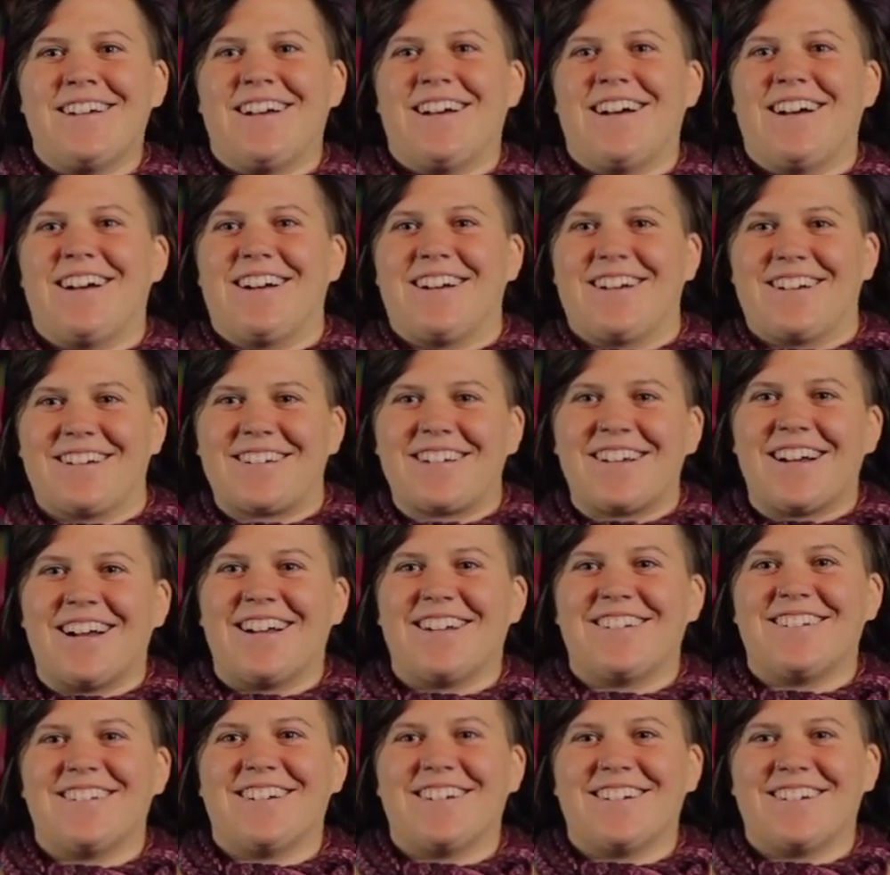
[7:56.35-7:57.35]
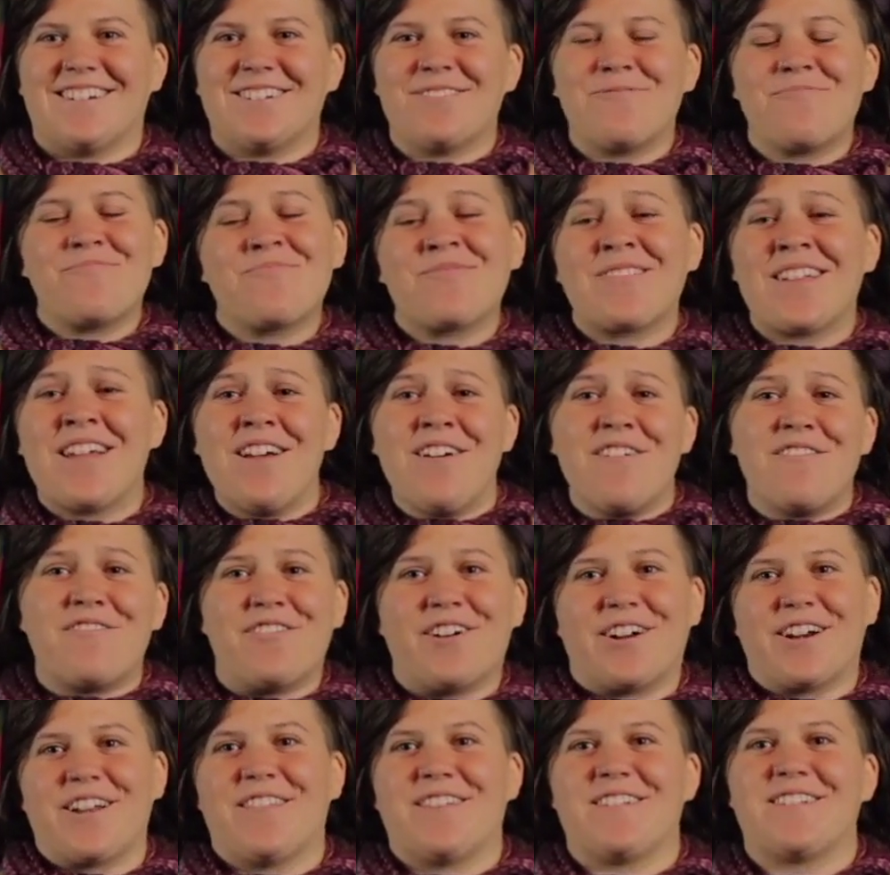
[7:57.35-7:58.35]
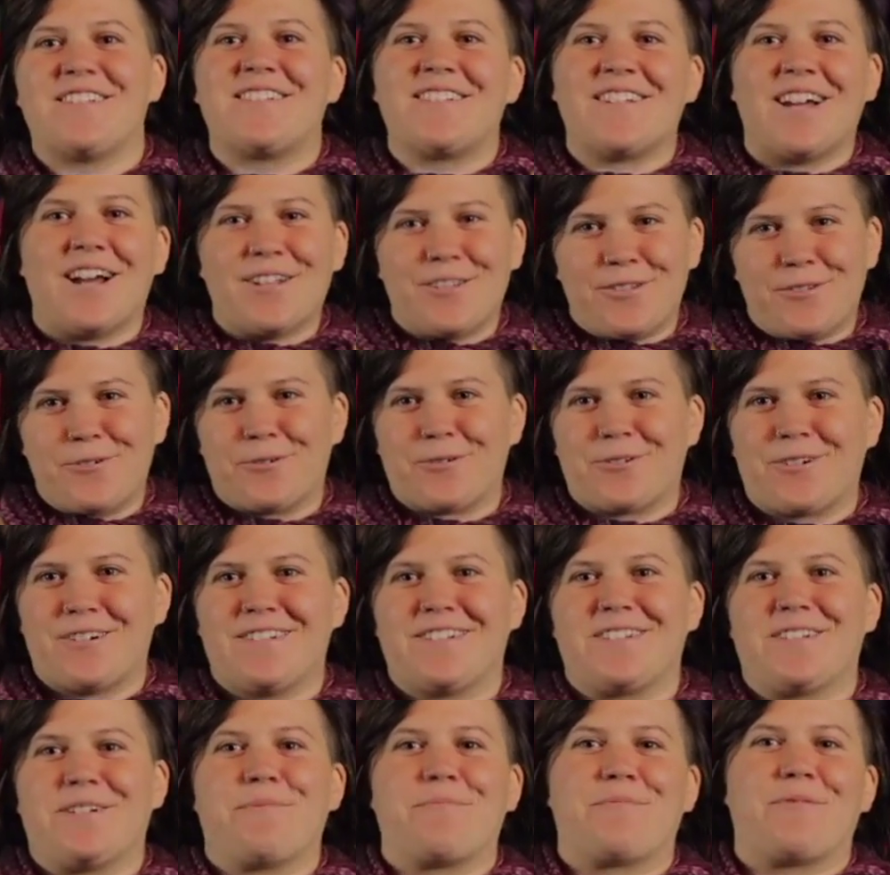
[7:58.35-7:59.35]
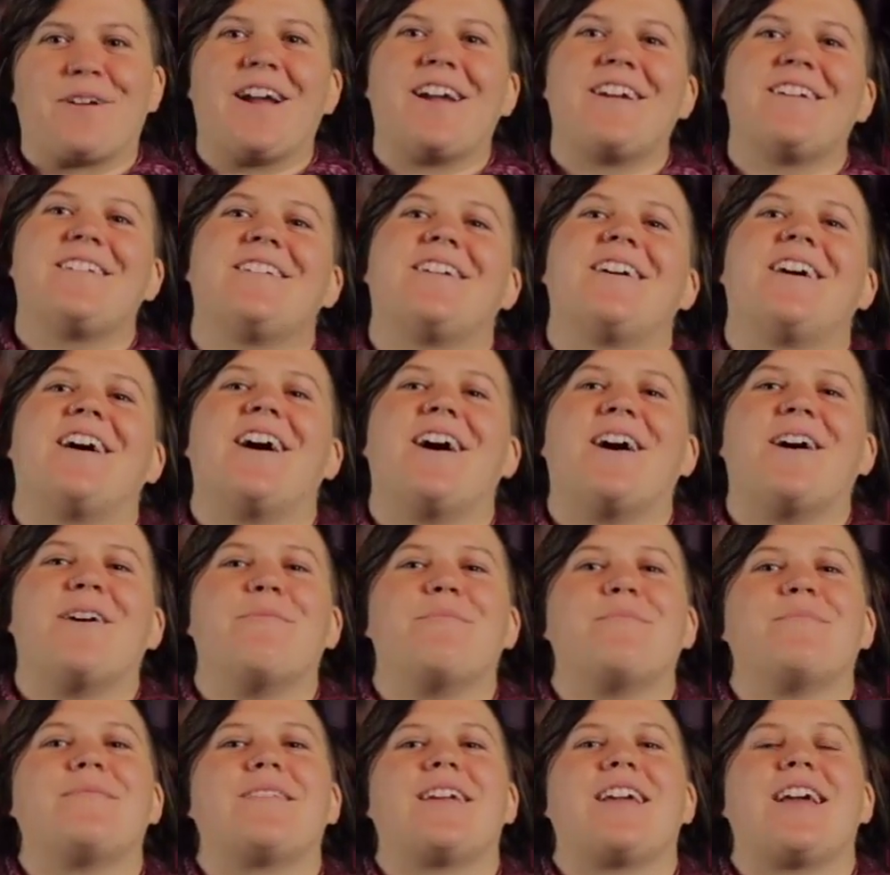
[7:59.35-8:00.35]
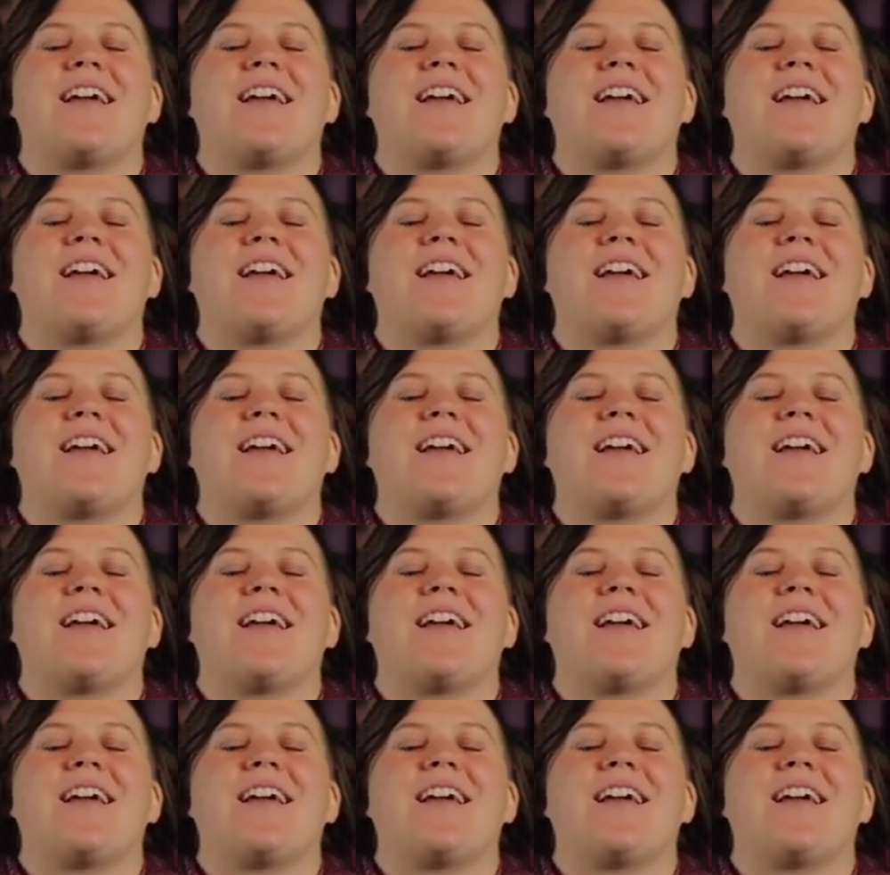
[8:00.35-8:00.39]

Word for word: uh, kind of fun in the sun tourism, right? Um,